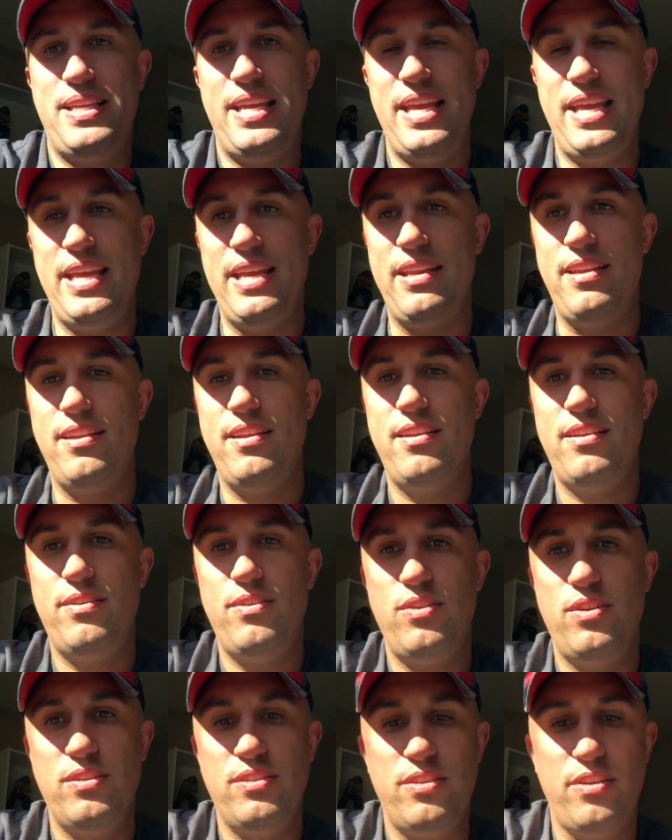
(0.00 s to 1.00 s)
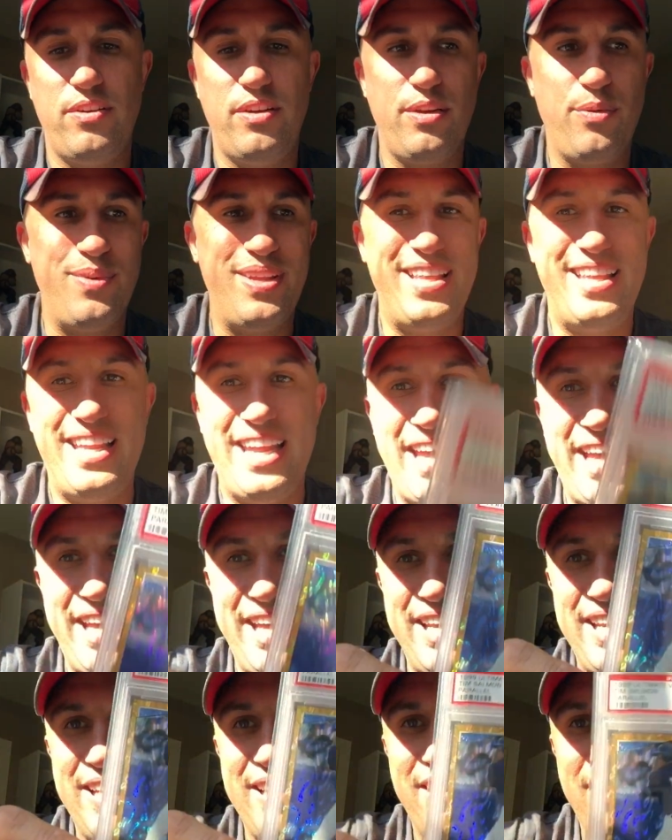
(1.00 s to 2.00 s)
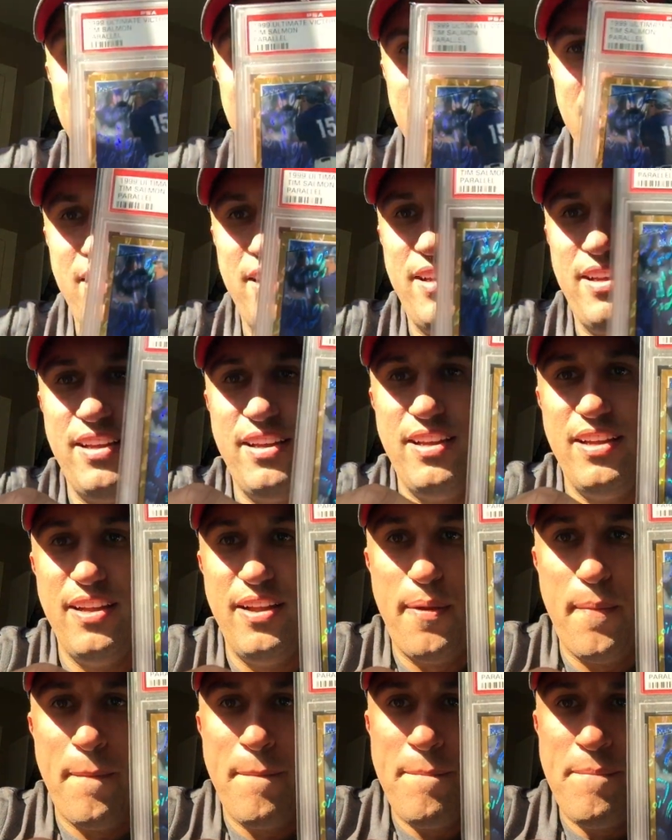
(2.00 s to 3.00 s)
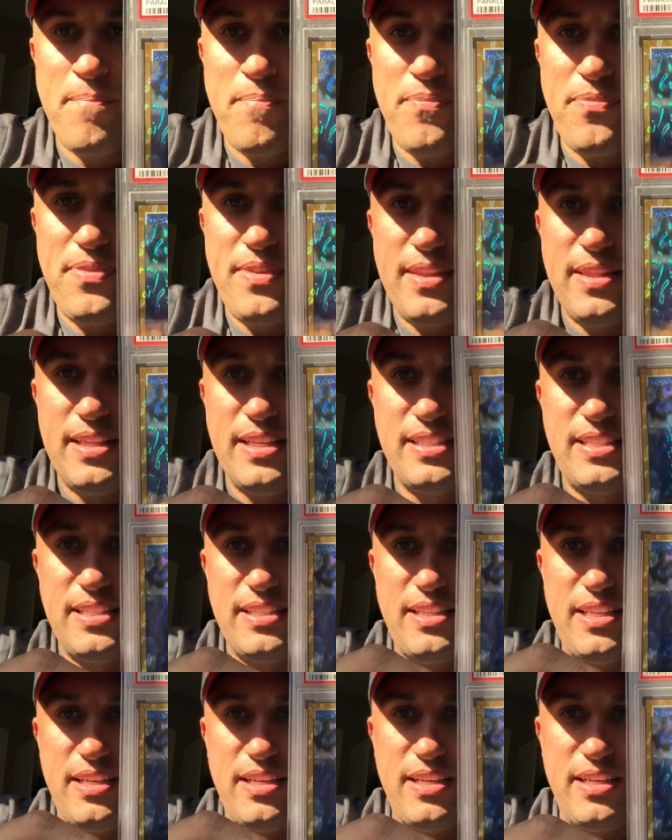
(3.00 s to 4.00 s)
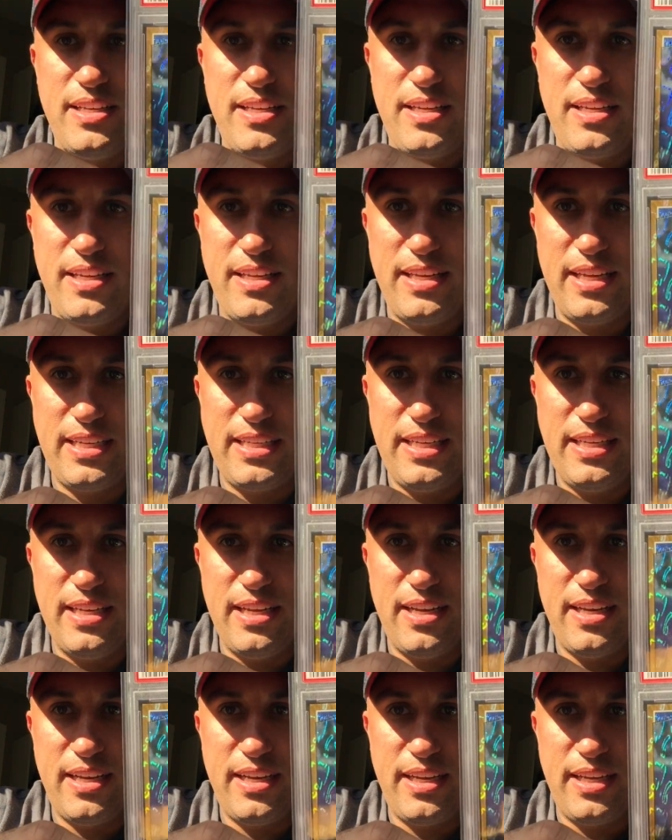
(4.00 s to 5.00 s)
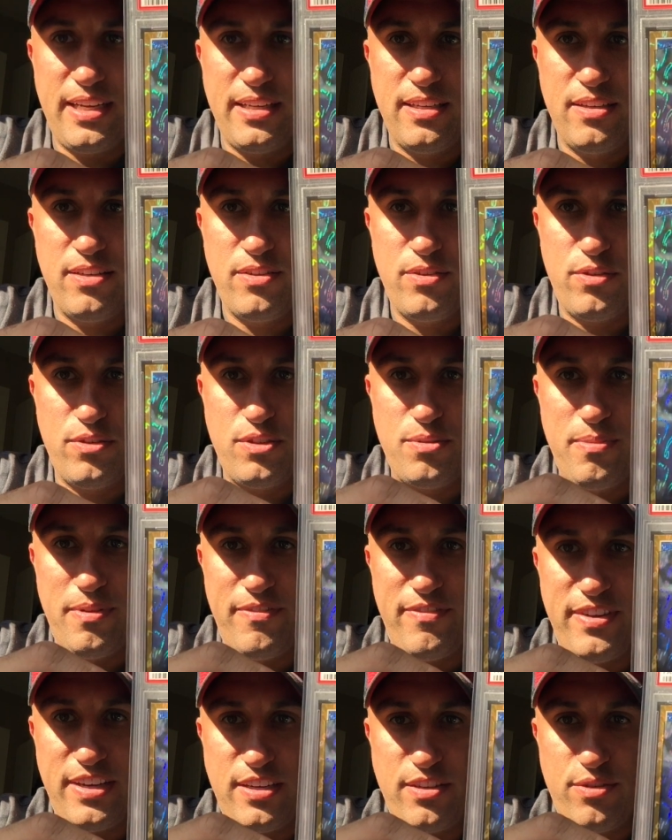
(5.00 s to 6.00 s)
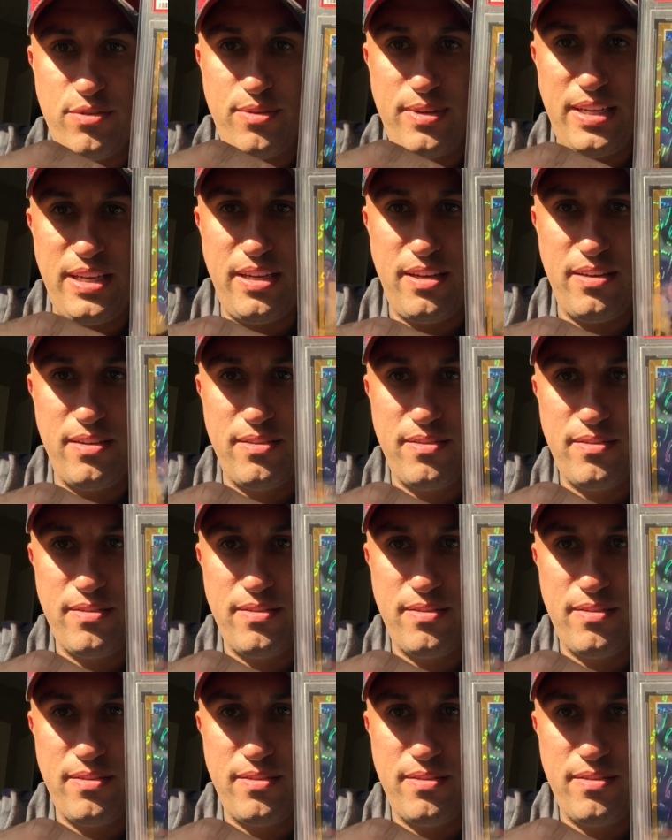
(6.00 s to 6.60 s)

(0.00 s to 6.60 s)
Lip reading: 10, starting with 10. This is the 99 Ultimate Victory.